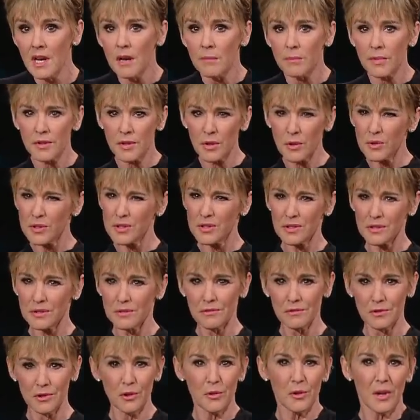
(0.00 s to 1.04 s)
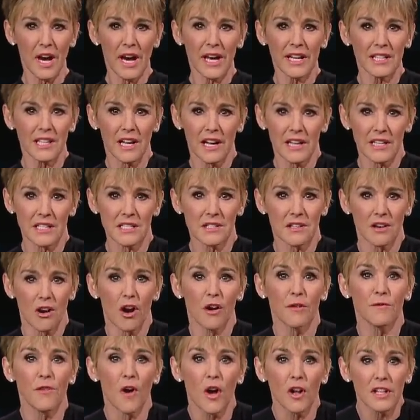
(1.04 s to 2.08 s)
But those new guidelines
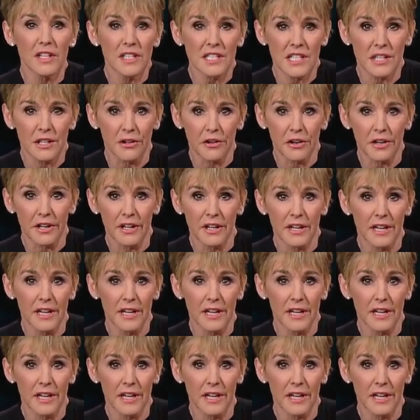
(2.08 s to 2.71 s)
are voluntary.